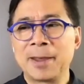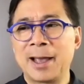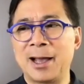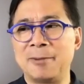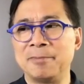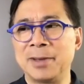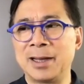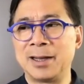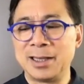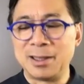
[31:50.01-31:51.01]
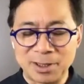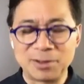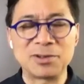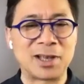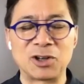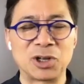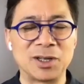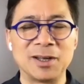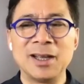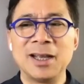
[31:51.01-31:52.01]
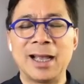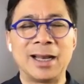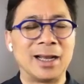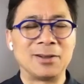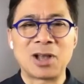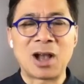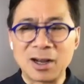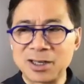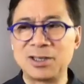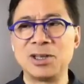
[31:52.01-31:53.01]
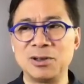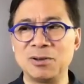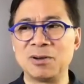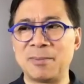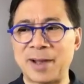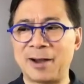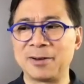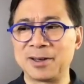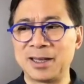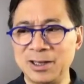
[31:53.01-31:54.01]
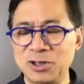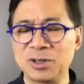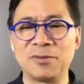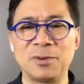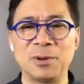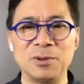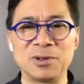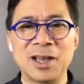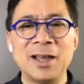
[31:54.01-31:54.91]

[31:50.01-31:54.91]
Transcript: Um, uh, in the middle section, and I talked to you about each of the foods